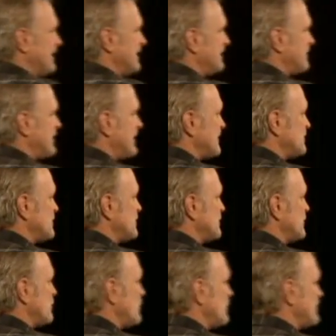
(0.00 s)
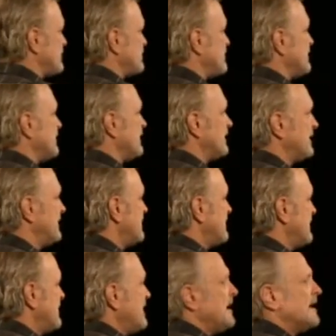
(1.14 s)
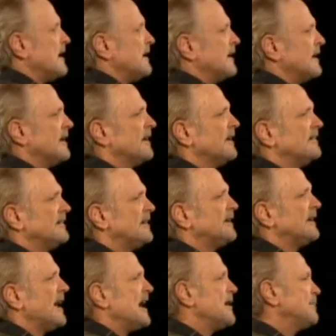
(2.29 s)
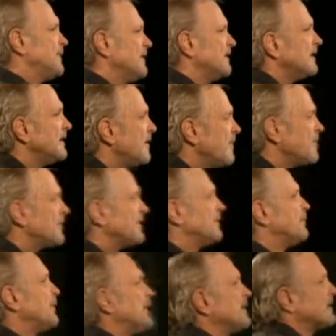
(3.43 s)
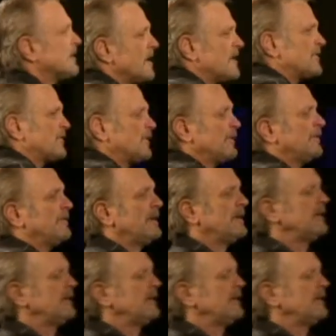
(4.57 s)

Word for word: getting the baptism of the Holy Spirit. It didn't happen. The Pentecostal